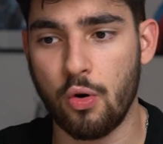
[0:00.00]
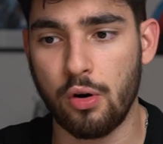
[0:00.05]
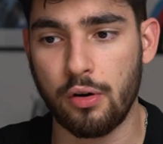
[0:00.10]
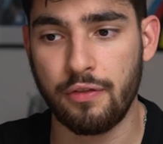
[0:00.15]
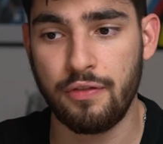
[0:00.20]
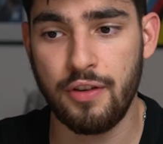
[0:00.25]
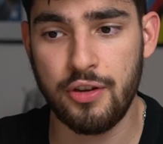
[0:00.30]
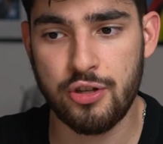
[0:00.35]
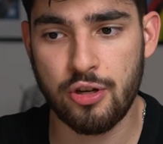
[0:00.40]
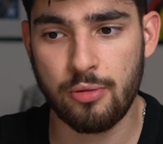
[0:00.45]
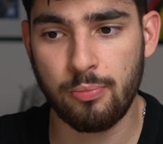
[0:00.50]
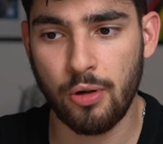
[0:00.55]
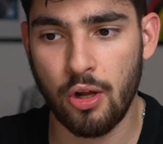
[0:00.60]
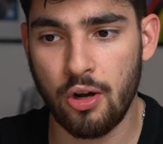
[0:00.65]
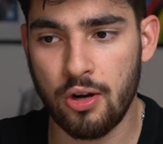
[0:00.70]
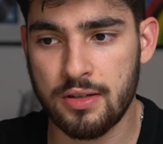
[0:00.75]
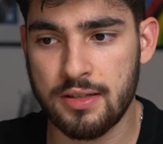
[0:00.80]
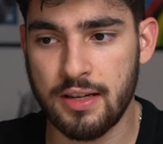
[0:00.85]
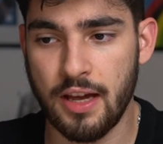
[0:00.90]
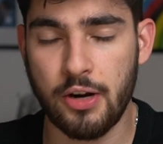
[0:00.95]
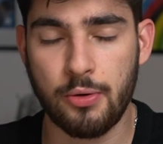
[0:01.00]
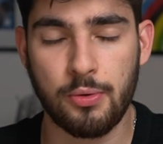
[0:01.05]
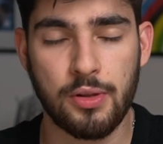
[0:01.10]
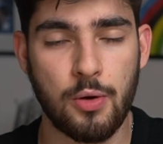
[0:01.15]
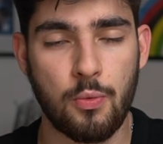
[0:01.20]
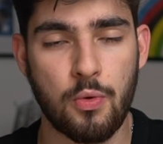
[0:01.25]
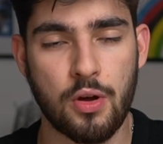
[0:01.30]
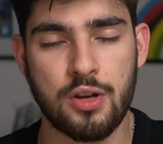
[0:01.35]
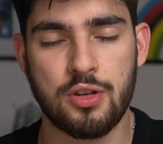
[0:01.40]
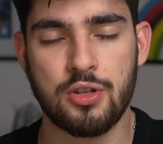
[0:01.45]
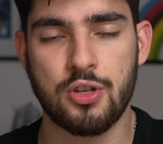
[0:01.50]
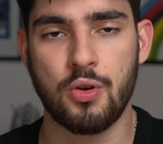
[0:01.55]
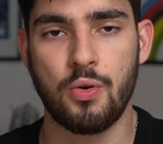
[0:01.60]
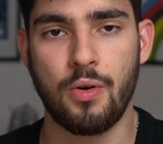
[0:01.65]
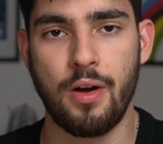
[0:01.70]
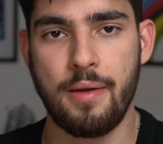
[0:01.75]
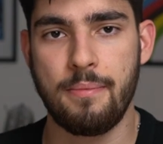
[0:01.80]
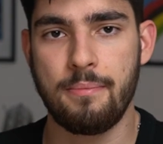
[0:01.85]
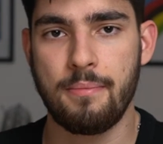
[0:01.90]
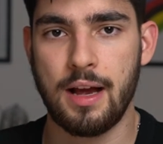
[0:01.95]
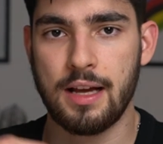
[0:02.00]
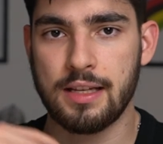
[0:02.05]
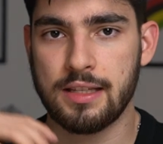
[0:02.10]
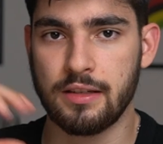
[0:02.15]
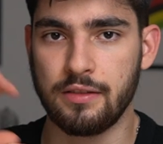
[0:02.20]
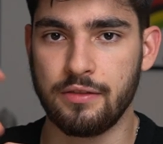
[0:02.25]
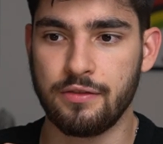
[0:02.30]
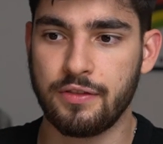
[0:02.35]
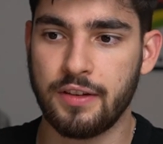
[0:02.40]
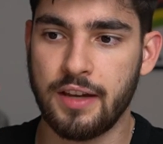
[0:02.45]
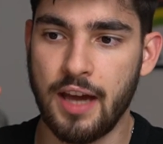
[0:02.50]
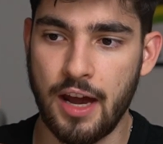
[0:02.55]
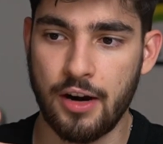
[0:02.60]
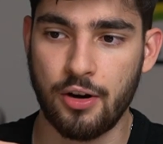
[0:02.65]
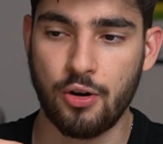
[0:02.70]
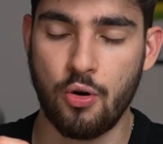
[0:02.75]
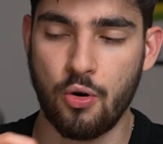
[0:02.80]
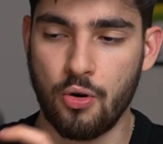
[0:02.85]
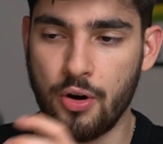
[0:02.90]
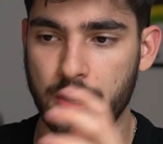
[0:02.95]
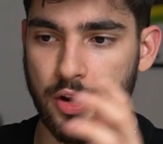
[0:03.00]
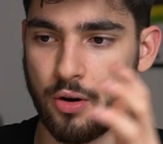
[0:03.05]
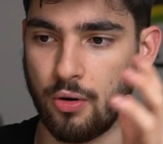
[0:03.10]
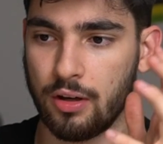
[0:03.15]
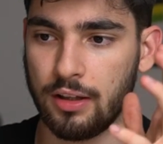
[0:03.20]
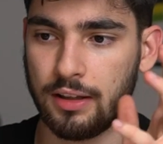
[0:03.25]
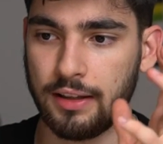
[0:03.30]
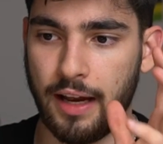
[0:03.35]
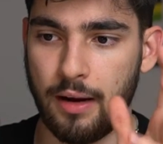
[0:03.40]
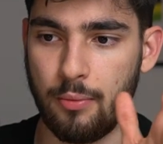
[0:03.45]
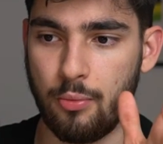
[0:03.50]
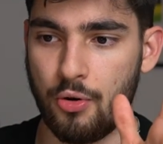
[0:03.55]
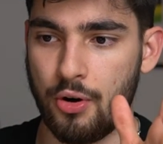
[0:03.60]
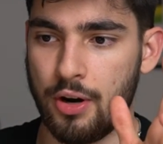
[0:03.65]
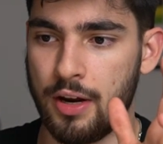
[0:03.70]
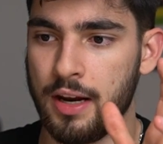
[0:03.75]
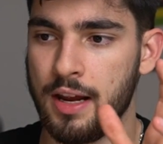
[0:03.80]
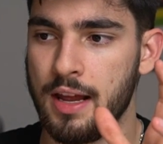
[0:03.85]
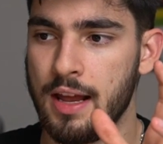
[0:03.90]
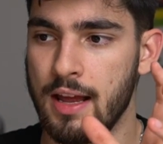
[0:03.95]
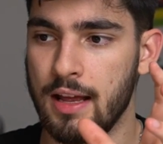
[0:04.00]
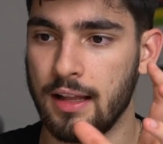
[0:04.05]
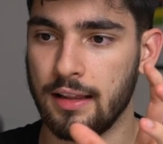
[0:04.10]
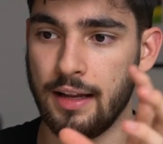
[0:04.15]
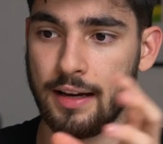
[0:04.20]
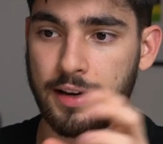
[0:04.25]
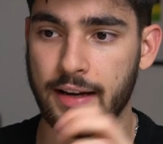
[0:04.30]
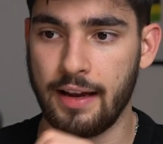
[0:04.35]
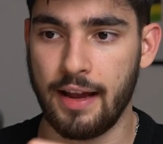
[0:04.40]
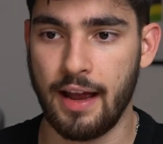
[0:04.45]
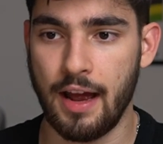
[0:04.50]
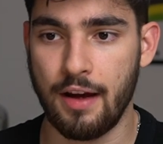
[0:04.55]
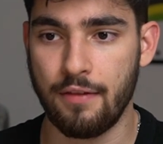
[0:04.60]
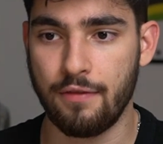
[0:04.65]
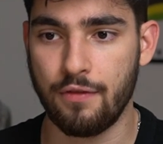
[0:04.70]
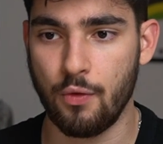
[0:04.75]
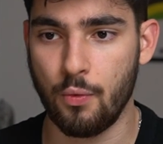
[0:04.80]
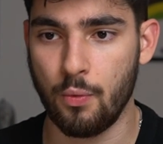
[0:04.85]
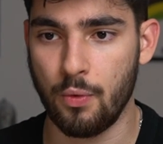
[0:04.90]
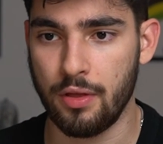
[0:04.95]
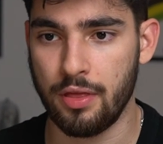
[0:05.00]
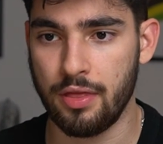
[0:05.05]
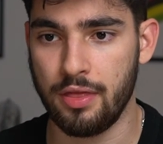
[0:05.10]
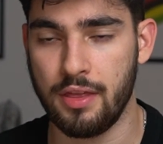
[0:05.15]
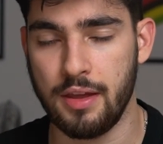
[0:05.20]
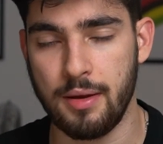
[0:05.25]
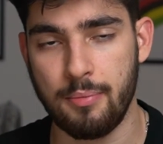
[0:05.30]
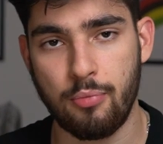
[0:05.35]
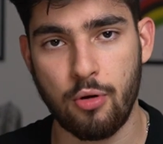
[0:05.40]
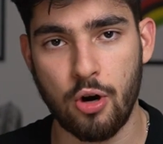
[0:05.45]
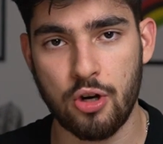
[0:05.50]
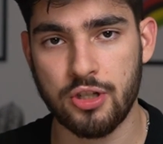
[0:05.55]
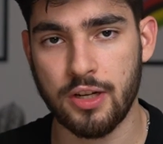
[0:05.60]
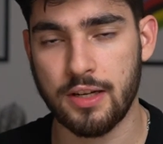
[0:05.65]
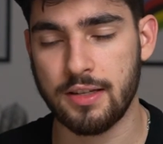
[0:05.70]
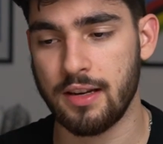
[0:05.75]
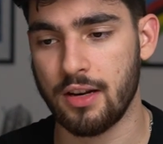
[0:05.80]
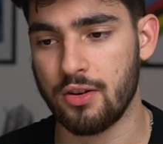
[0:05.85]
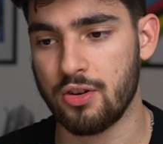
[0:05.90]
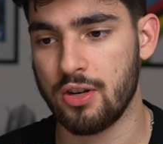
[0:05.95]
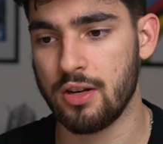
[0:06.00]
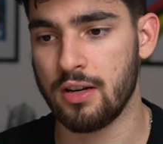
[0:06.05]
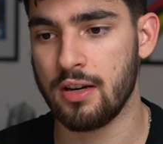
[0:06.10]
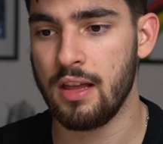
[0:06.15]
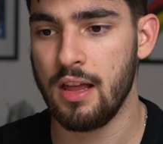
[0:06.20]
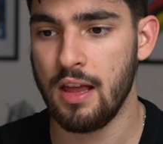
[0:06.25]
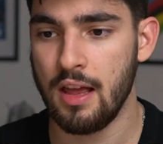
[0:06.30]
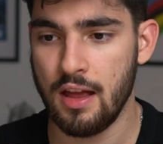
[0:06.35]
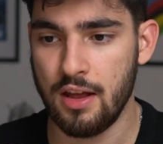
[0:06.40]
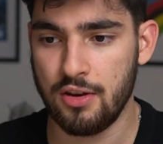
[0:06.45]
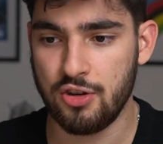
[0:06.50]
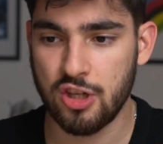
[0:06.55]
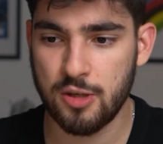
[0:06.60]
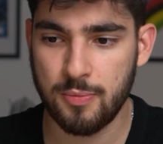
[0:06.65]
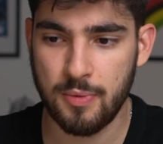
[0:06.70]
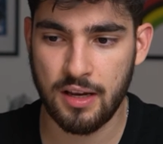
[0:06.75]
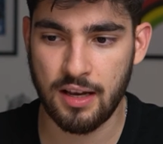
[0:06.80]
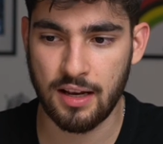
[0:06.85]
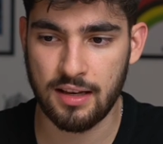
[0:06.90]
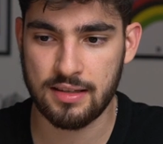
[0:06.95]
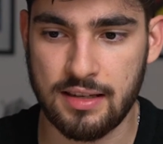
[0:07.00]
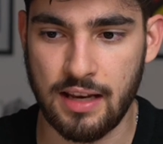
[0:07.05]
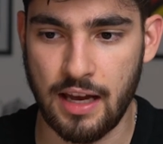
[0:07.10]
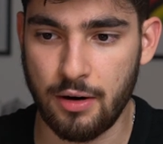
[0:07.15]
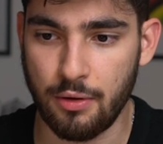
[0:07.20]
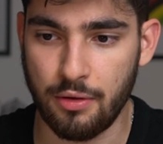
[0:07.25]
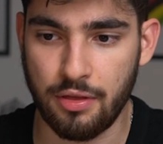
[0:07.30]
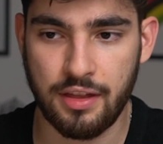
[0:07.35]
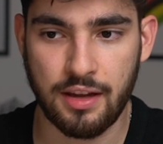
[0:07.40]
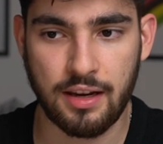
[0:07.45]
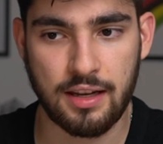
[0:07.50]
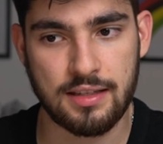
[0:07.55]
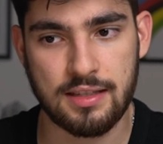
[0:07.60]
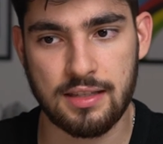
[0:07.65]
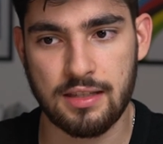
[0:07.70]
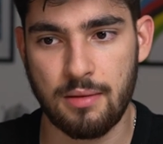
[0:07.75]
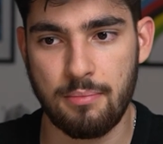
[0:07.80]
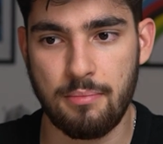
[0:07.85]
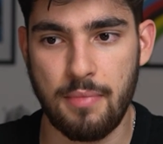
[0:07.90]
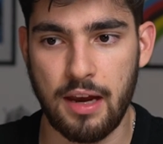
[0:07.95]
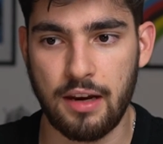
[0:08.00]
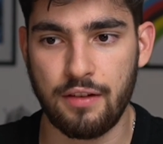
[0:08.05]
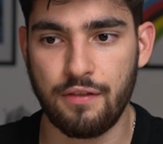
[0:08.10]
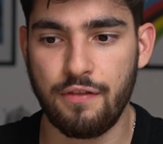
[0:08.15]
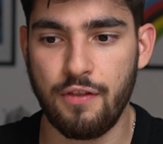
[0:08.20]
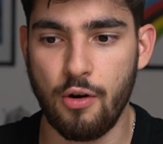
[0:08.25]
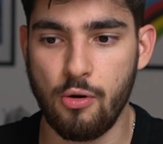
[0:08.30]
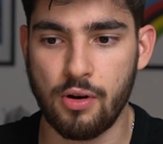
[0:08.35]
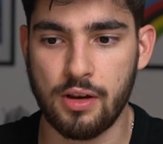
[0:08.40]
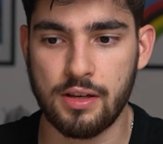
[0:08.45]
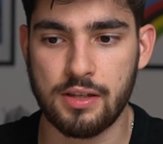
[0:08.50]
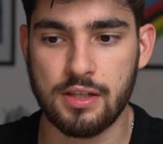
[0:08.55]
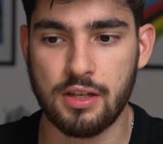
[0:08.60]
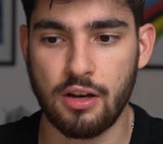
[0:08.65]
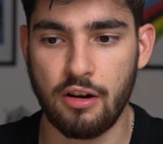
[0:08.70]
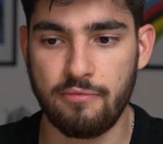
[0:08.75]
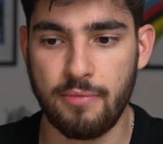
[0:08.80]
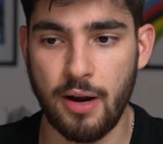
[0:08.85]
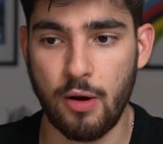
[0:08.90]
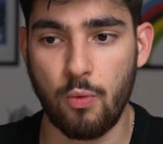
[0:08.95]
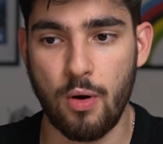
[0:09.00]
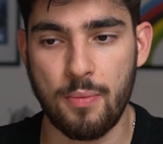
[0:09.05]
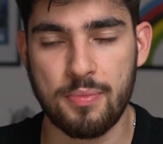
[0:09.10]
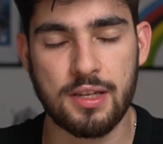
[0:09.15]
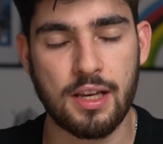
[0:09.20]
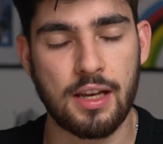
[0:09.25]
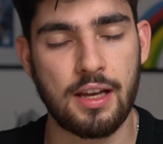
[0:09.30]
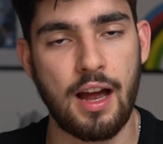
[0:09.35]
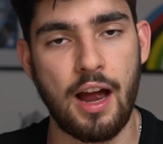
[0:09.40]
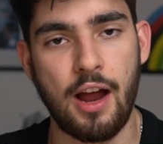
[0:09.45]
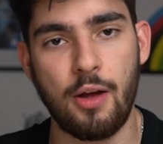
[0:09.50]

or featured blogs. I don't really want to do a massive category or library like I have with the project section, just because I don't think it's the main focus of my website.